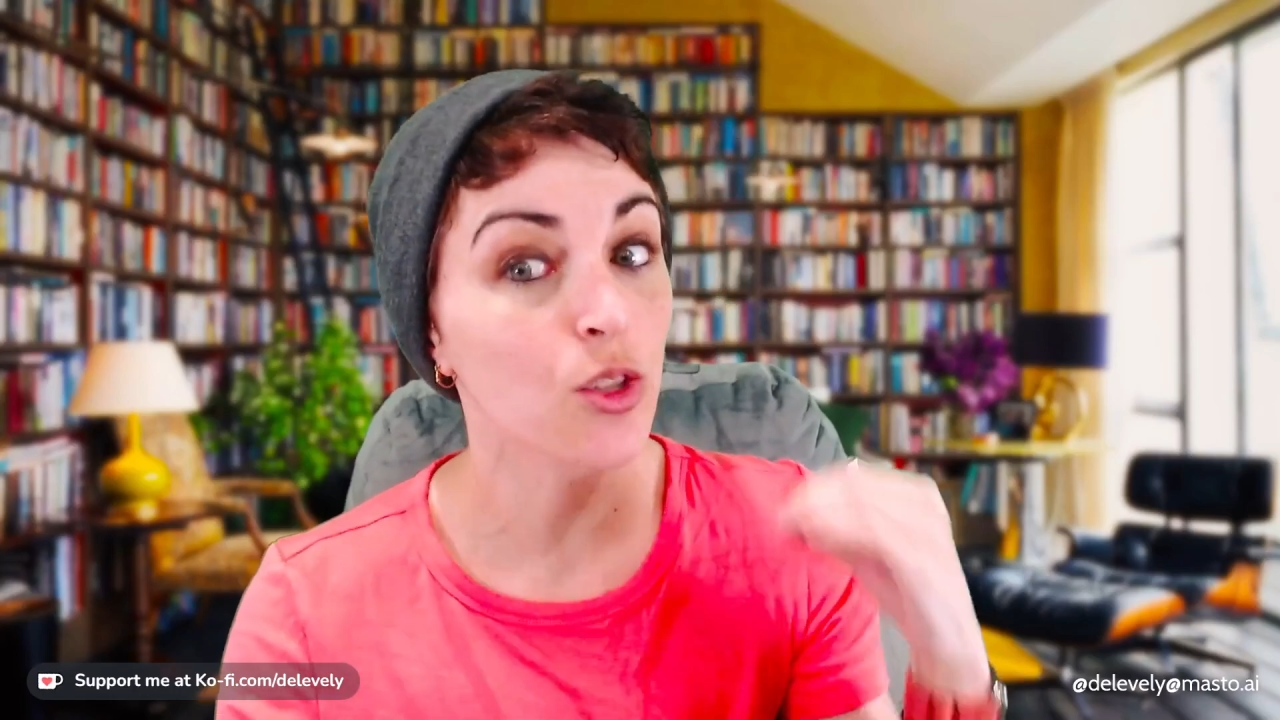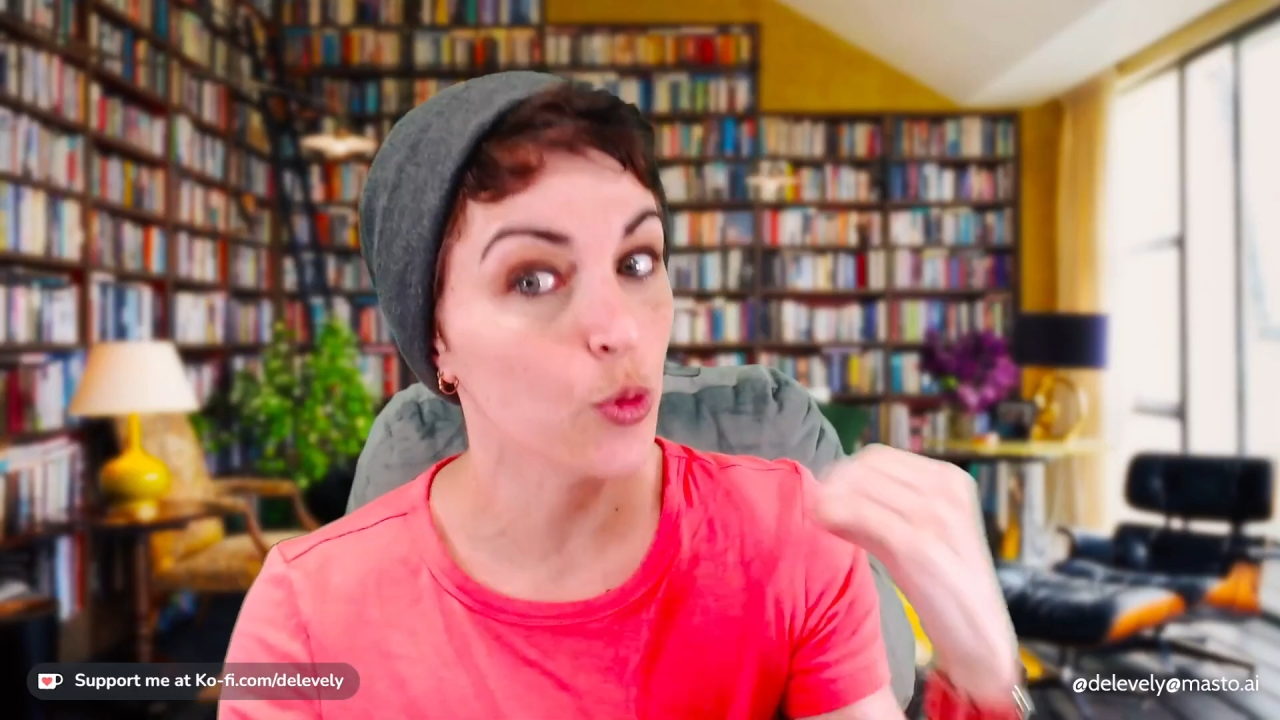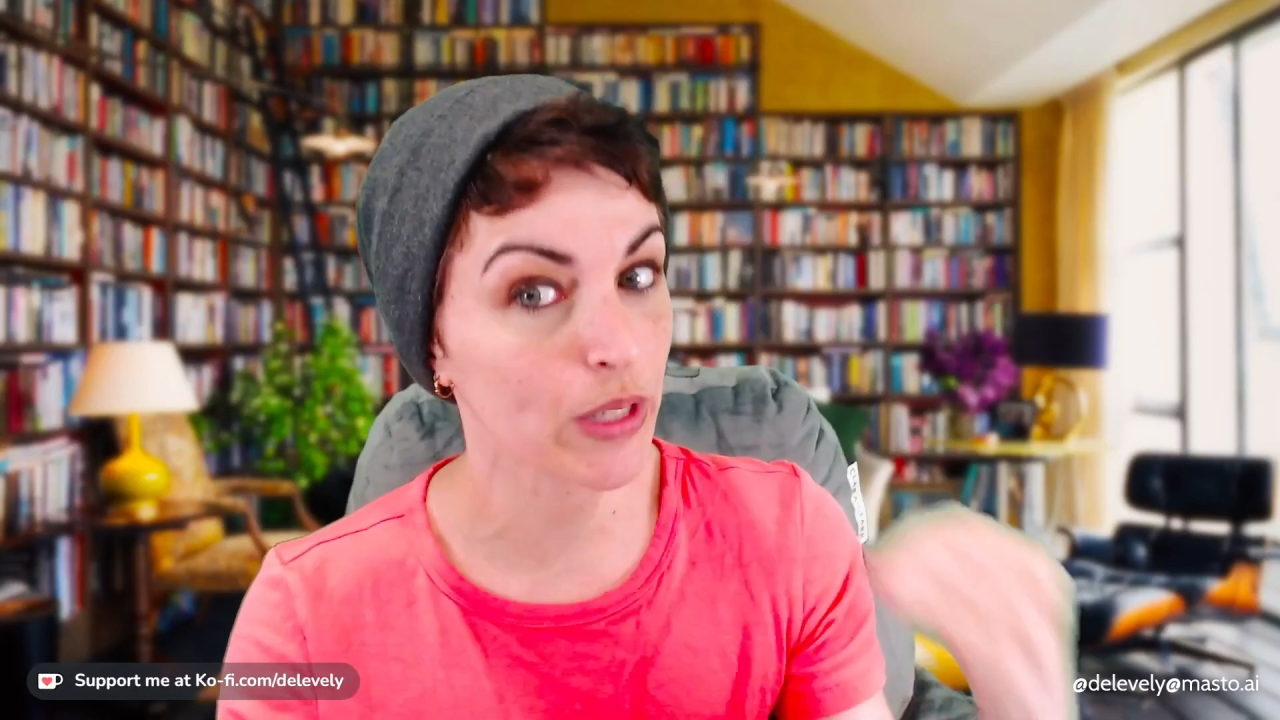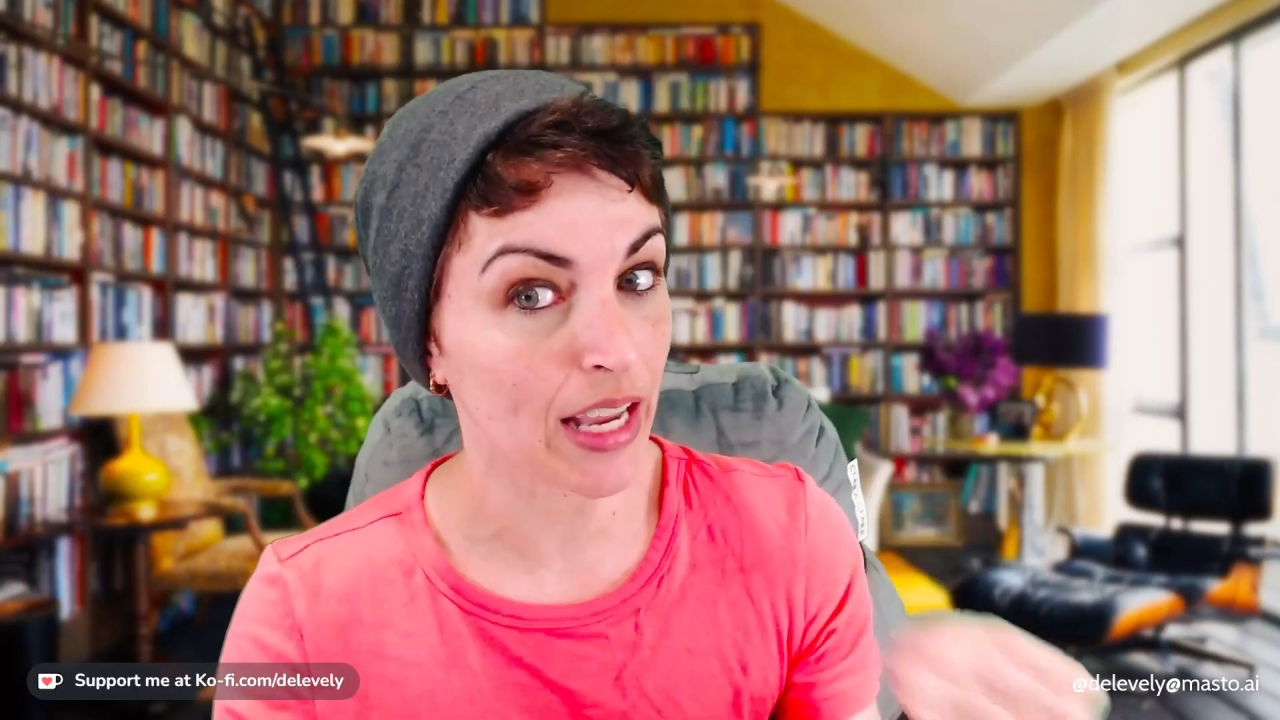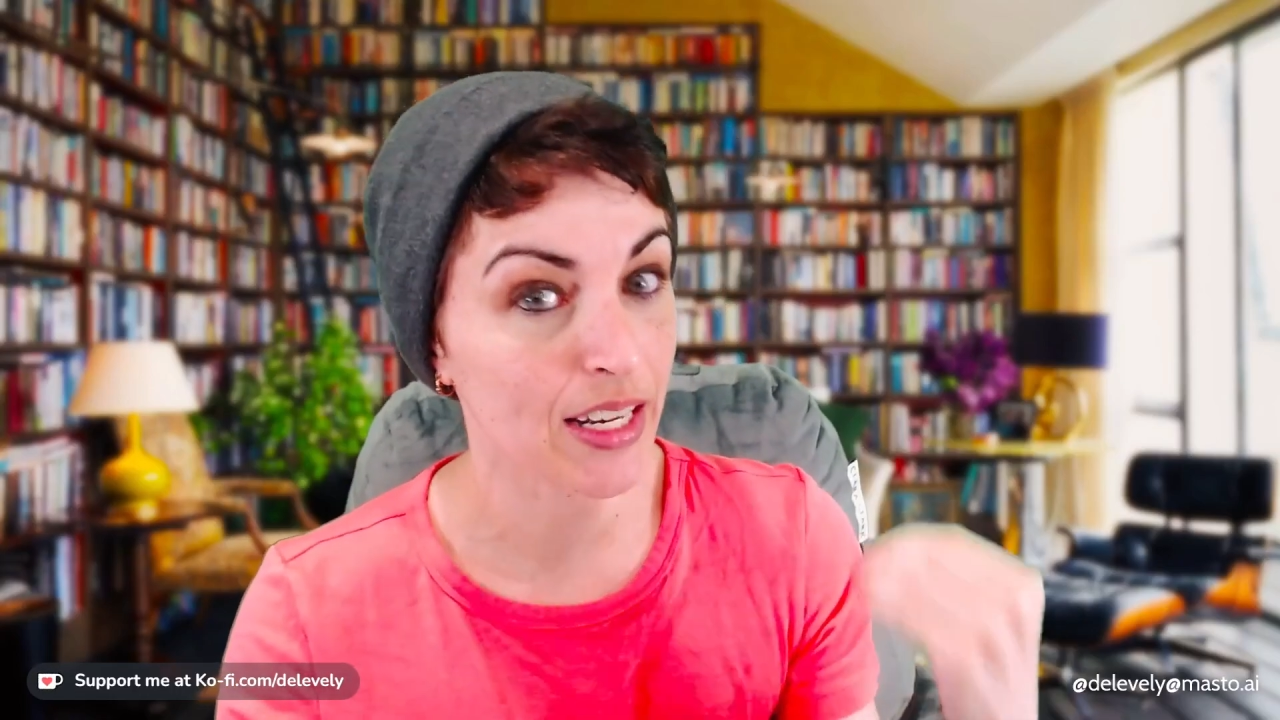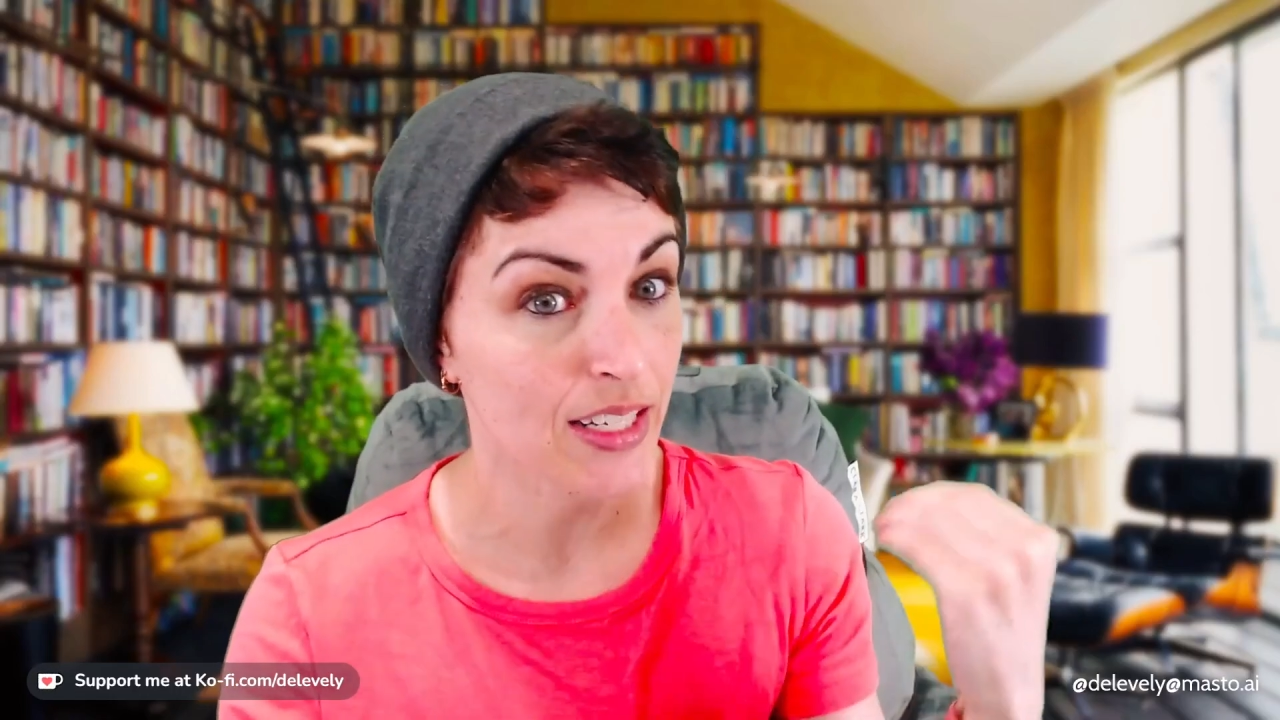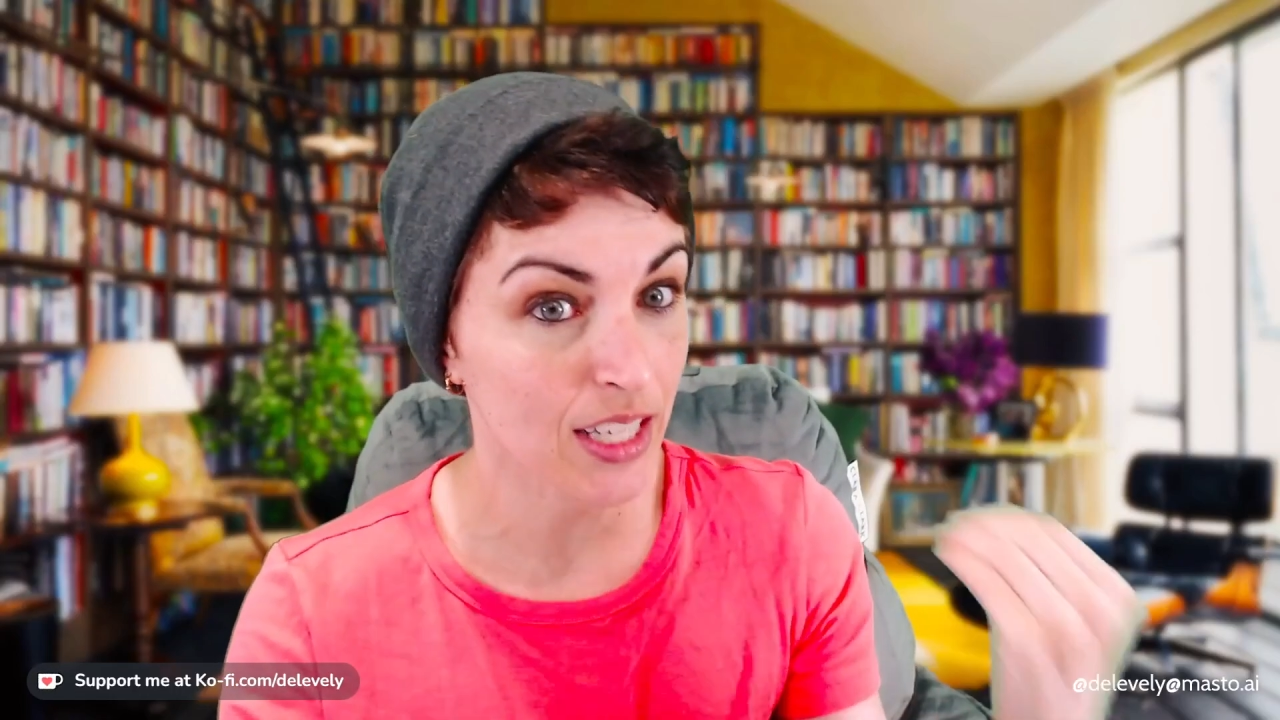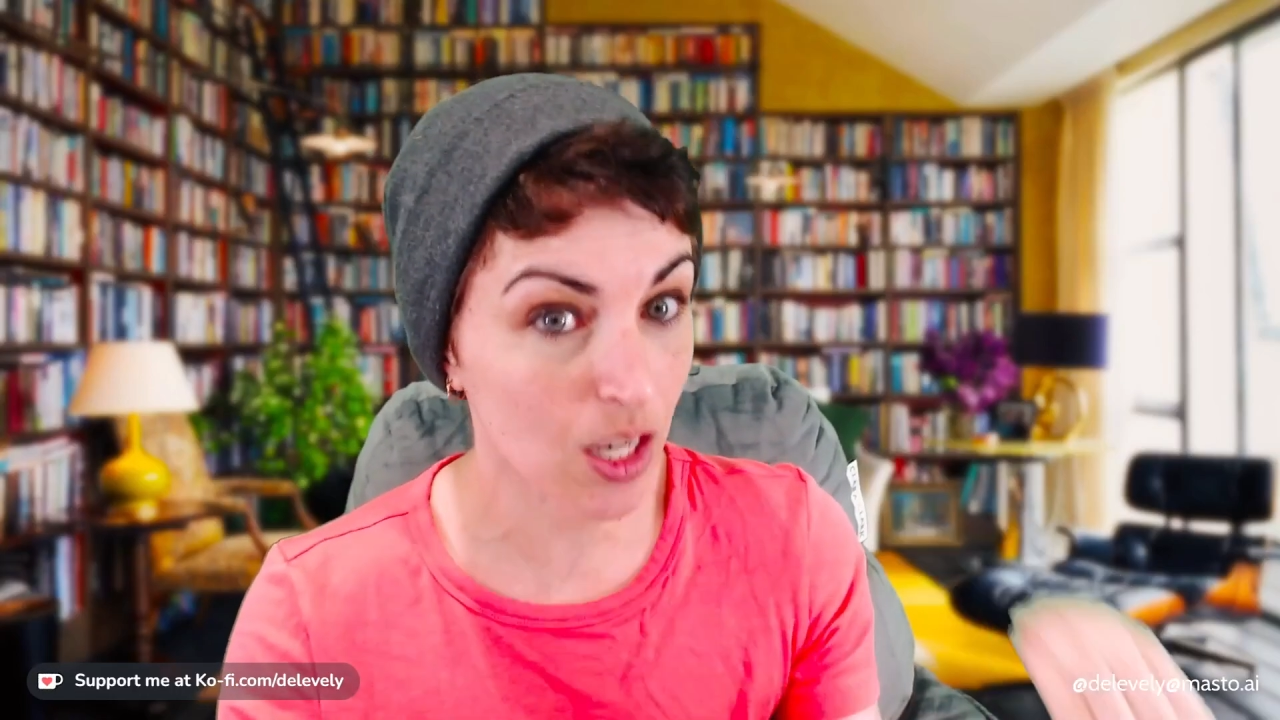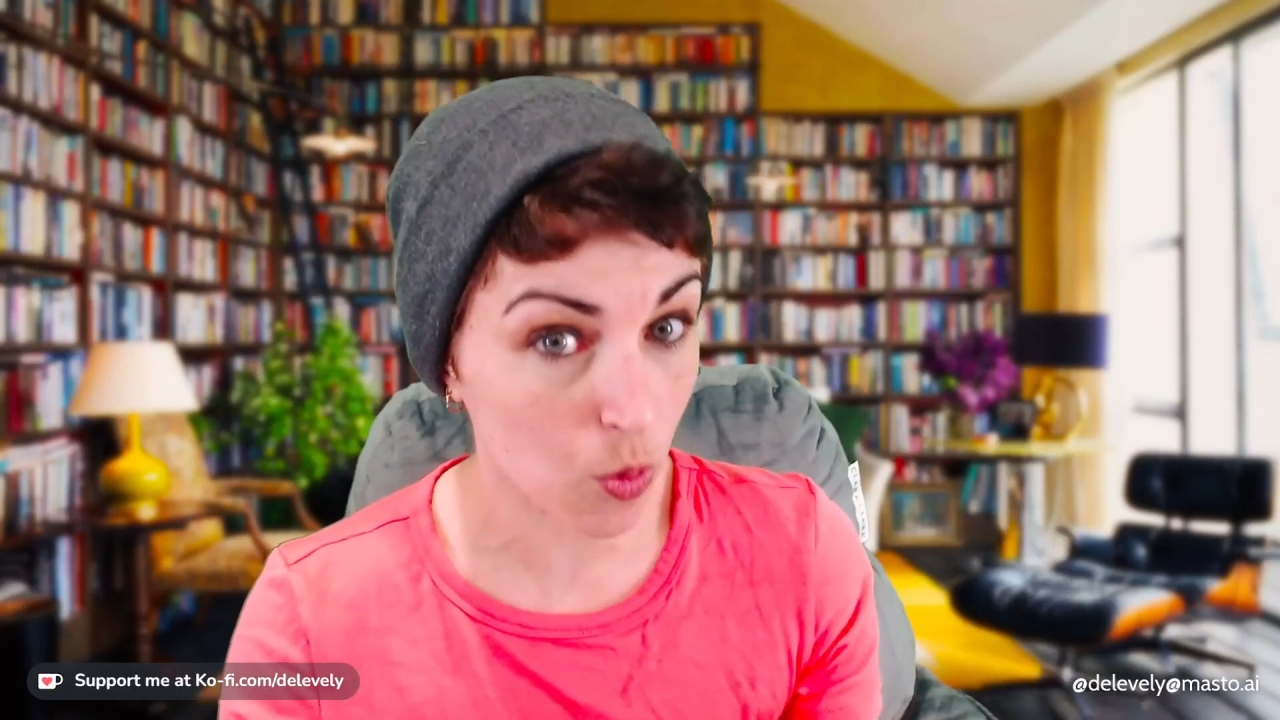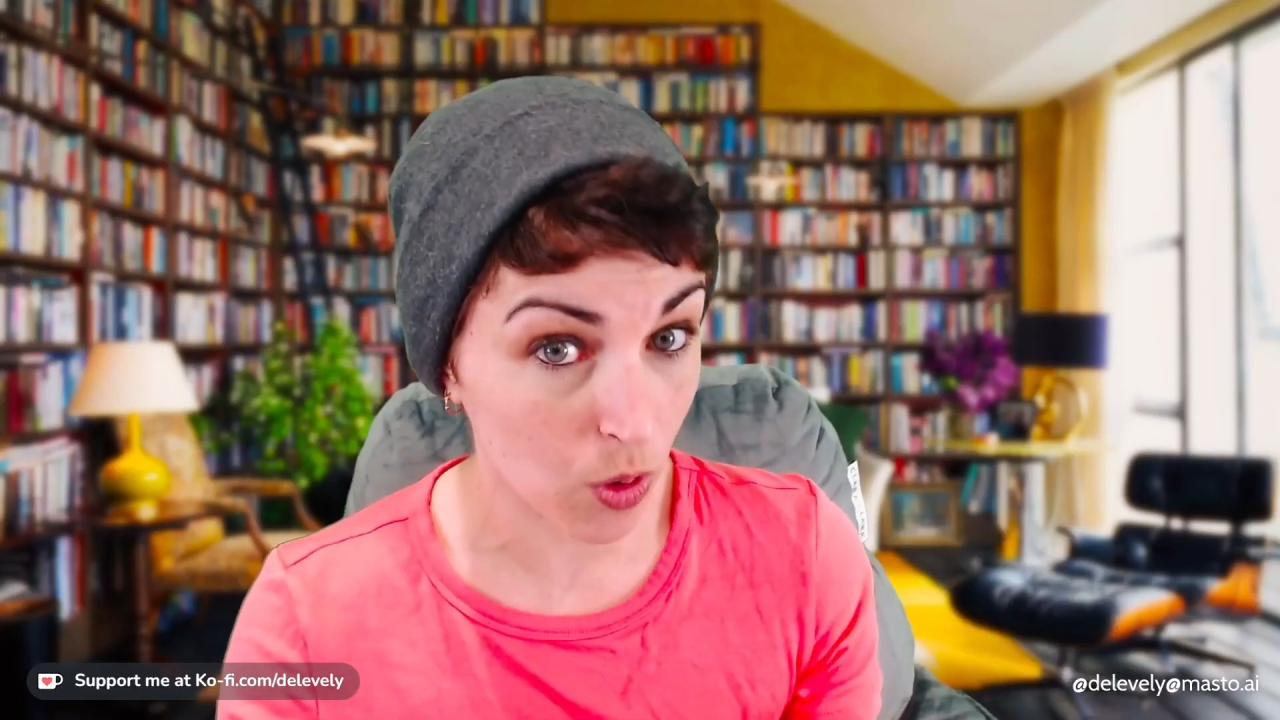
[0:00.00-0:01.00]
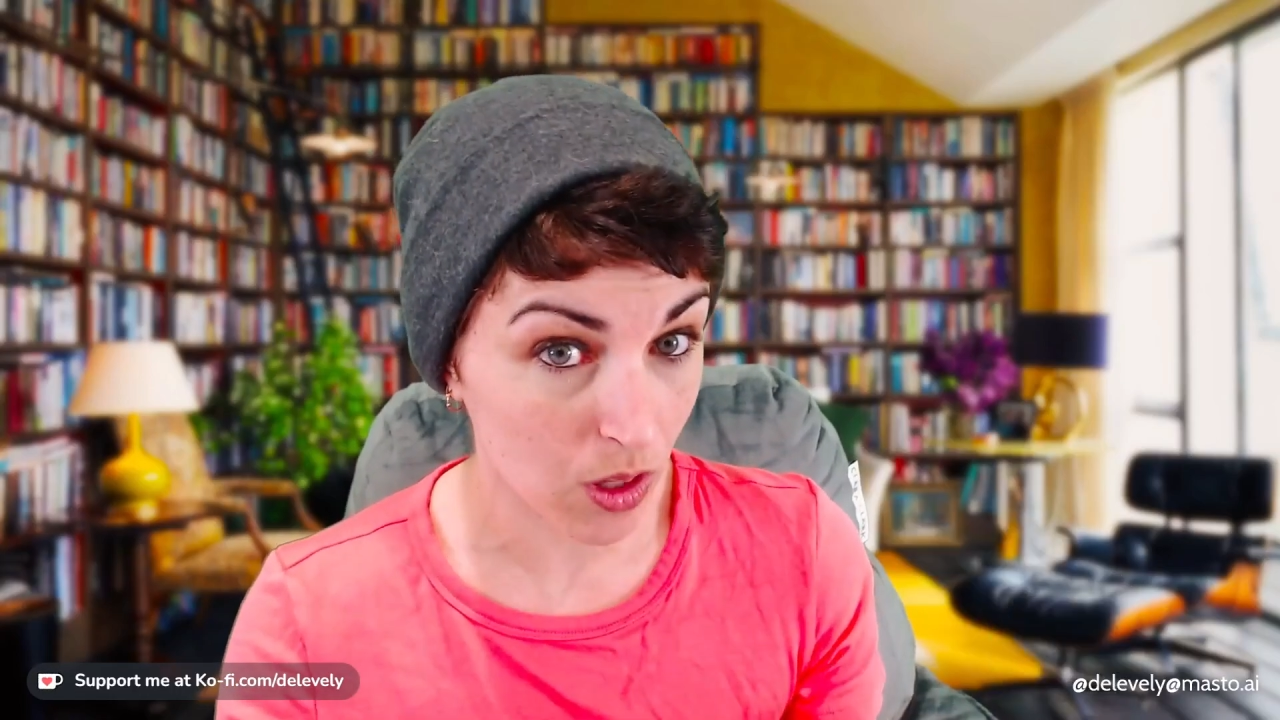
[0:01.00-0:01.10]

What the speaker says: created equal.